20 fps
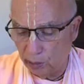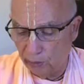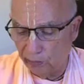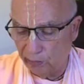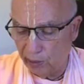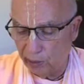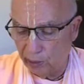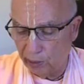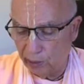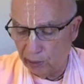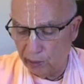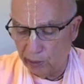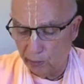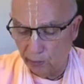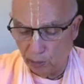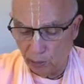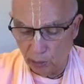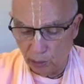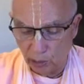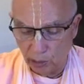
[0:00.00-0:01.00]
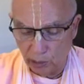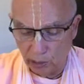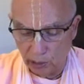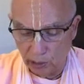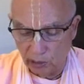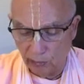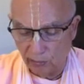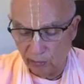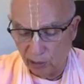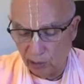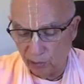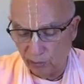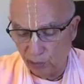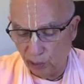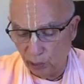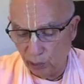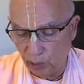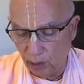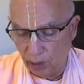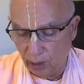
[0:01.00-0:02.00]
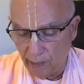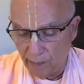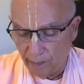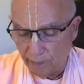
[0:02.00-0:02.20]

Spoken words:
various emotions of a devotee.